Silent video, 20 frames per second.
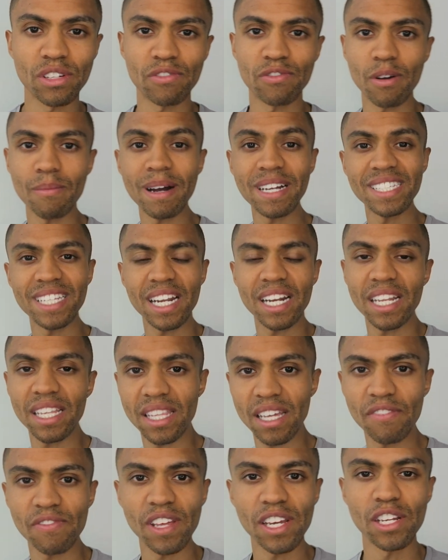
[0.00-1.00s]
They're from identity
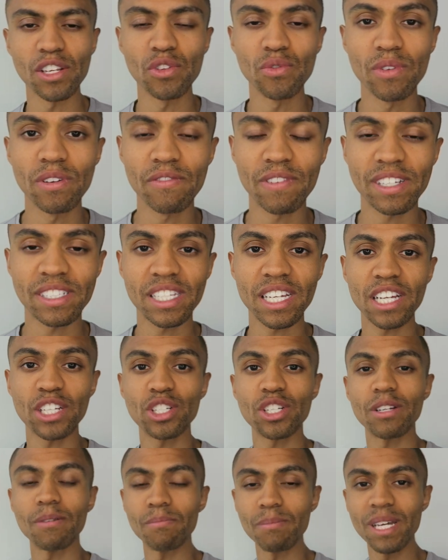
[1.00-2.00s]
theft. They can do an
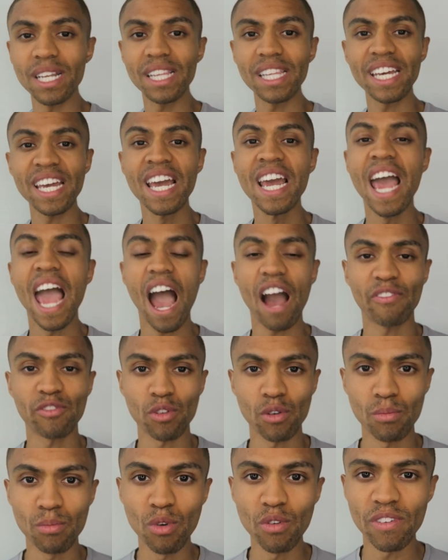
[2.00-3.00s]
investigation immediately, have
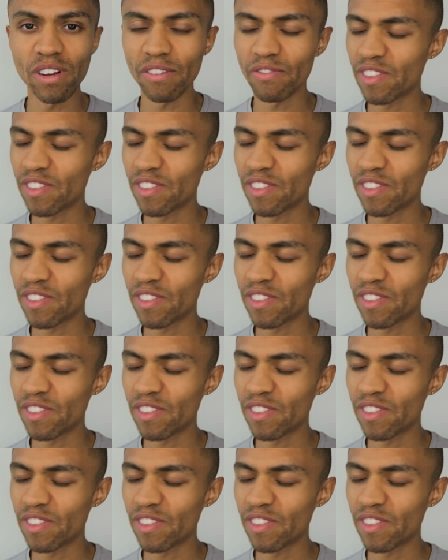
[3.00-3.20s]
to remove it.